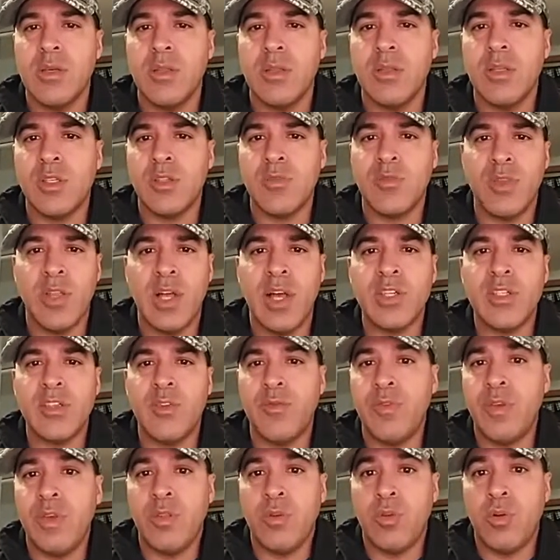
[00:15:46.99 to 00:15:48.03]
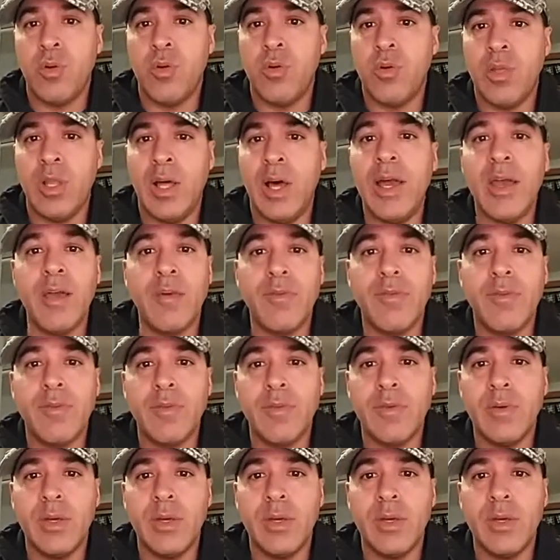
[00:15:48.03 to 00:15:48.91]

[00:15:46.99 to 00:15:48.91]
philosophy their whole life.